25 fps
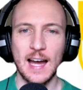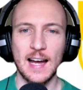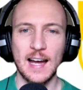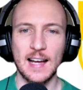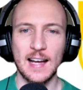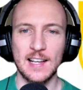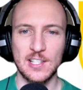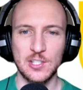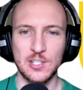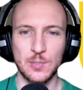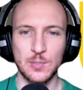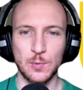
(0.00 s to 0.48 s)

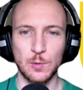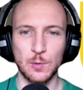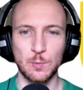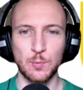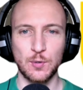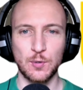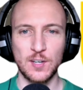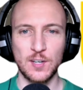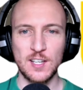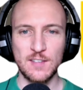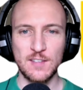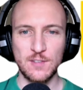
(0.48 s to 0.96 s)
So we'll
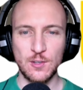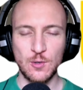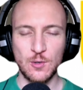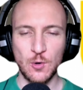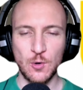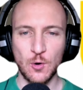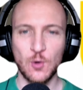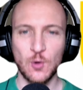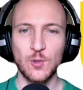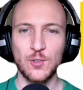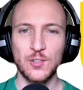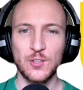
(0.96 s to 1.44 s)
preview
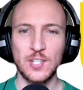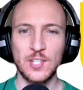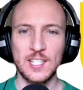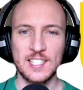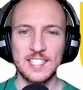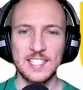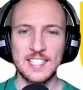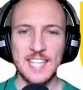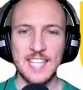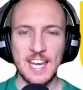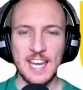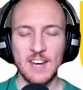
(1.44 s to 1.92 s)
all
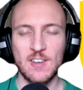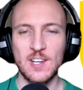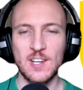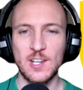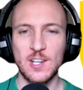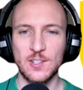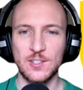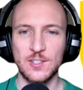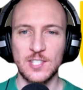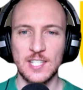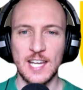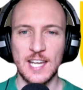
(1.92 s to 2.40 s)
things Kerry
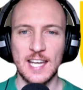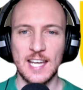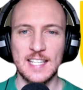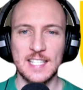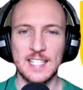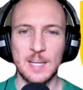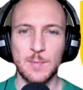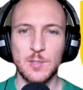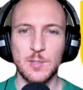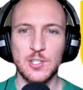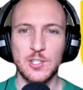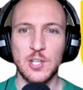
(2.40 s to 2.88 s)
on
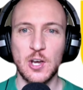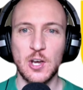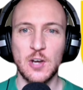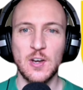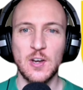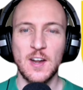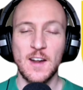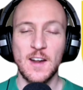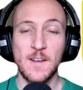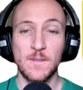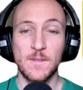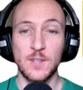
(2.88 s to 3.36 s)
today's
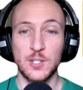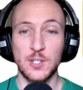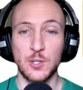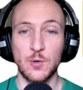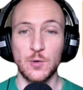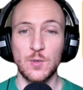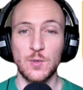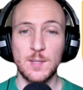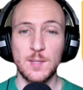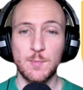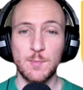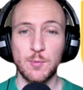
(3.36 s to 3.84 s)
episode. There's
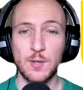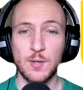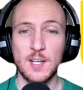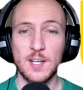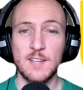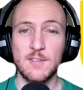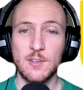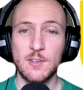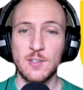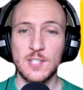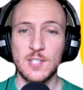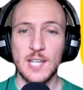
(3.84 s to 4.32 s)
already
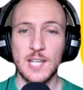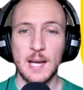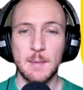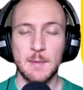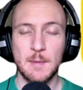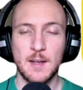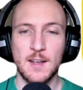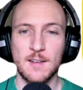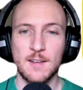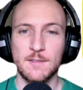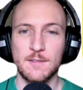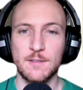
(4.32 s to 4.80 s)
previews up
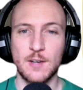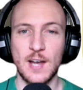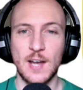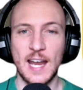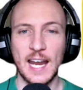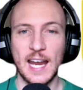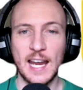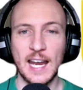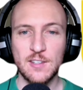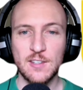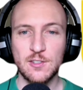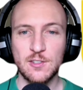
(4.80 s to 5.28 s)
for
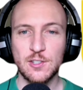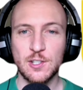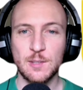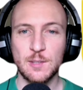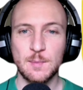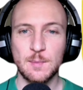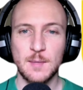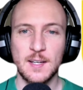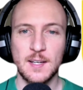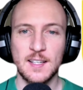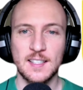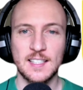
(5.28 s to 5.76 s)

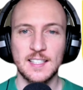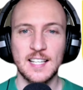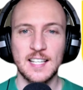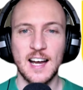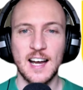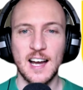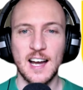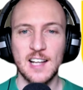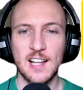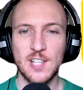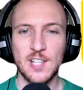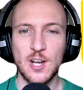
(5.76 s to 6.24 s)
Antrim,
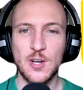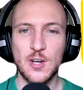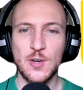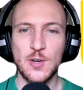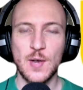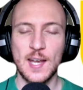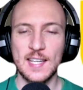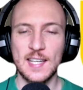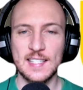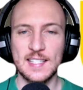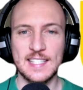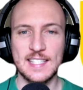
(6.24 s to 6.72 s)
Carlo,
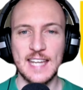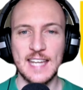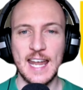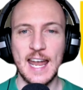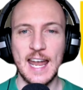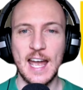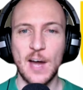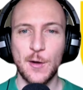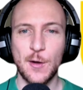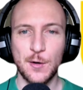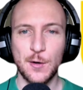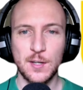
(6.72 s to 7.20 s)
and
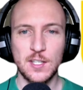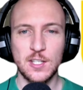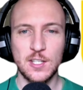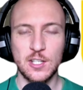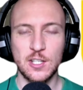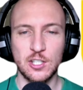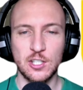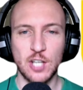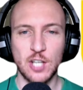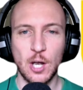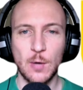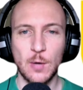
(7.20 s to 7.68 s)
Down. You
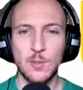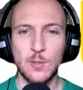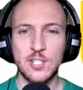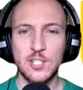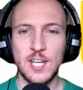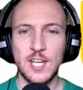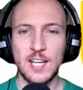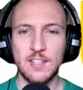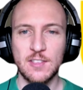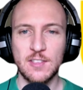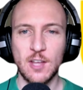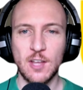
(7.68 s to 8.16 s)
can go and
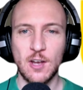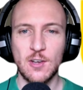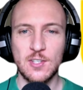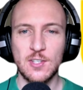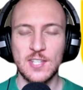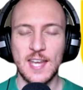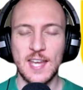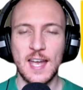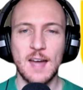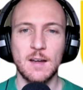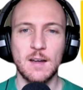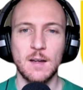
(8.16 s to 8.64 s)
check
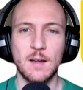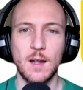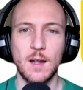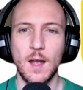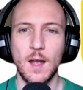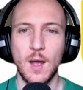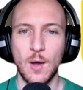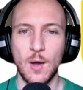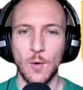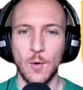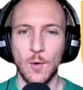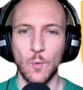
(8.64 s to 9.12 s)
those out.
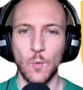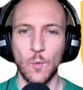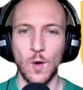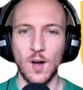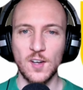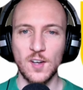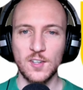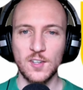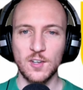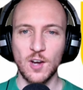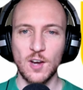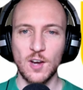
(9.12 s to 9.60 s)

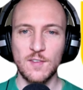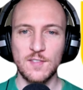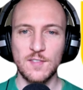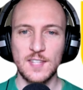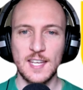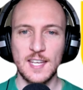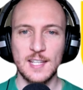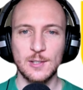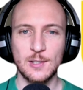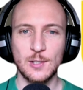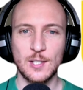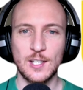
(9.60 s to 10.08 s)
While you're over
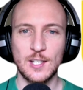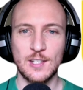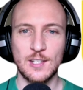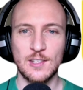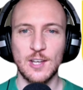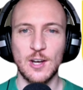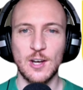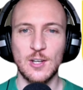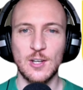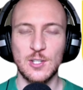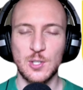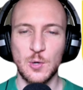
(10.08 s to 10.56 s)
there looking at
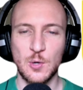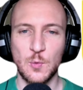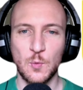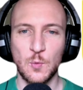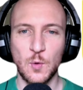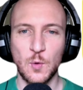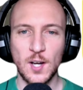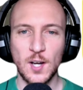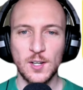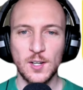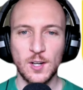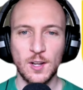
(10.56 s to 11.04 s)
those,
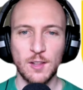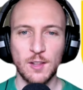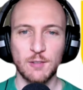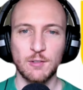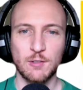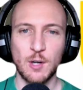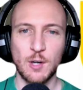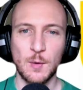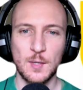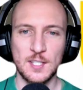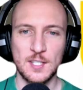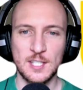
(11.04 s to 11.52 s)
why not
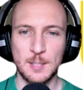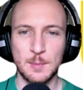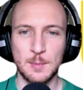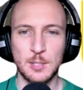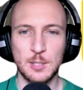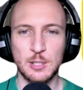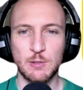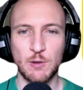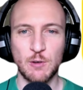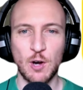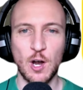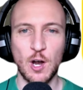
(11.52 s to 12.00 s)
throw a
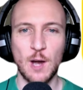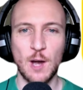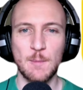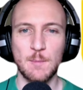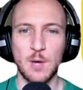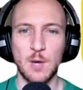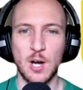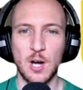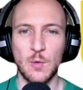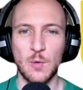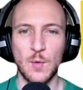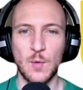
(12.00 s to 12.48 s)
subscribe
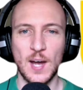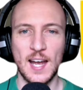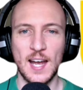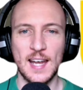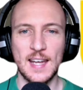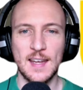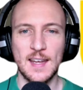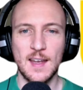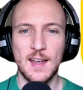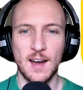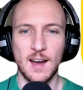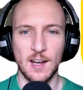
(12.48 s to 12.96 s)
my
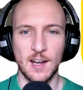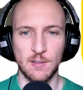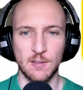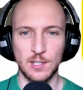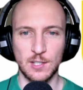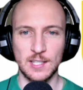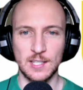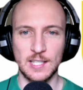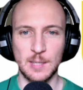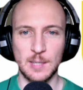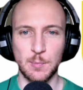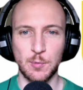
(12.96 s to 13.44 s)
way? I'd
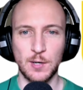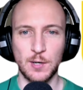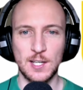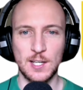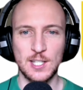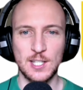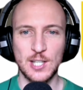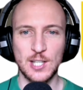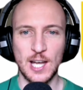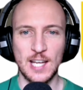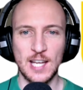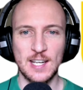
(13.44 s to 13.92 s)
really
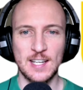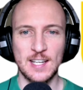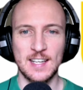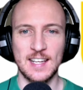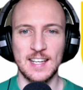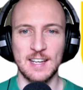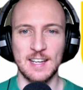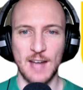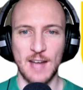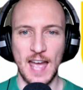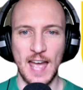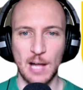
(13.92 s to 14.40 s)
appreciate it.
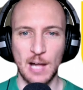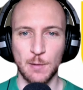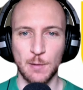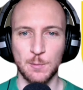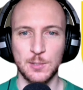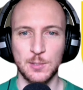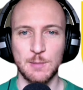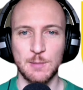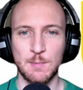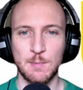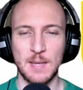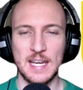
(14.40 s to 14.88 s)
It
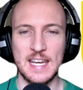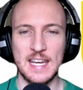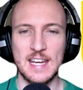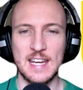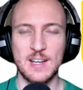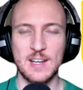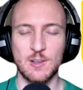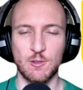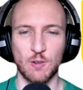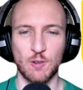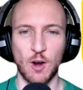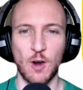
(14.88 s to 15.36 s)
helps me
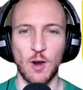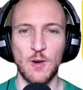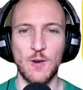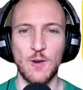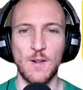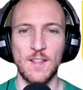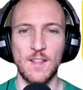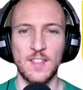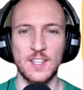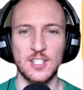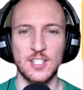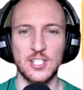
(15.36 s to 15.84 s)
grow
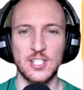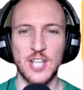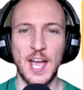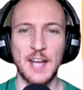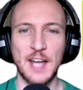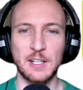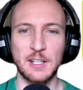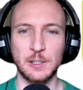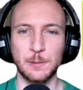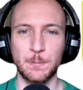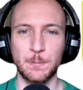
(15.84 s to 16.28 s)
the channel.